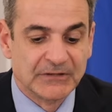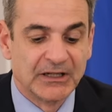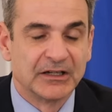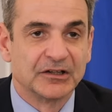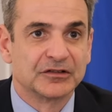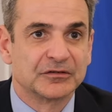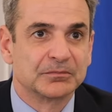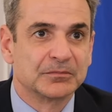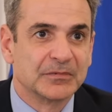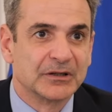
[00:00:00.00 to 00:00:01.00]
It is
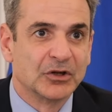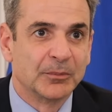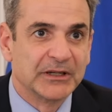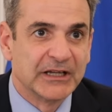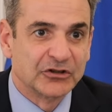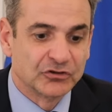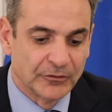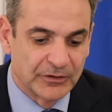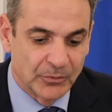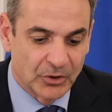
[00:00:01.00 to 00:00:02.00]
the obligation
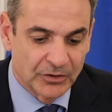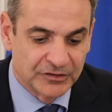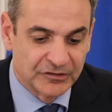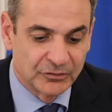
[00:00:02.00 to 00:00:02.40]
of democracies